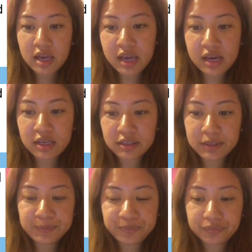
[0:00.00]

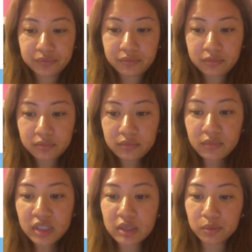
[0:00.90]
And
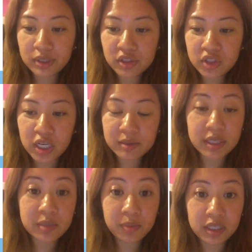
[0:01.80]
it runs jobs
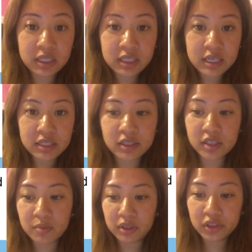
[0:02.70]
by splitting it into
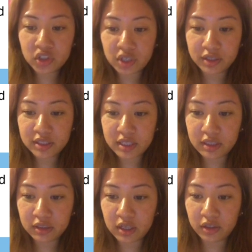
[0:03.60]
smaller chunks and
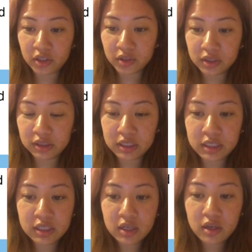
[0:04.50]
then
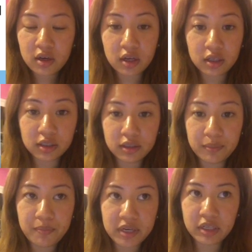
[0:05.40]
concurrently on
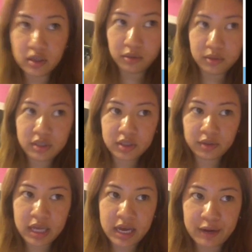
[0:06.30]
many nodes, so
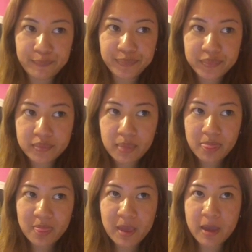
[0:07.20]
that
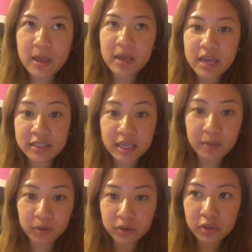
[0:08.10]
it is
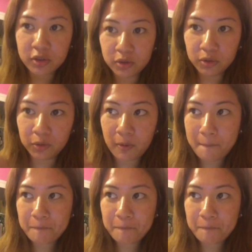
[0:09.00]
able to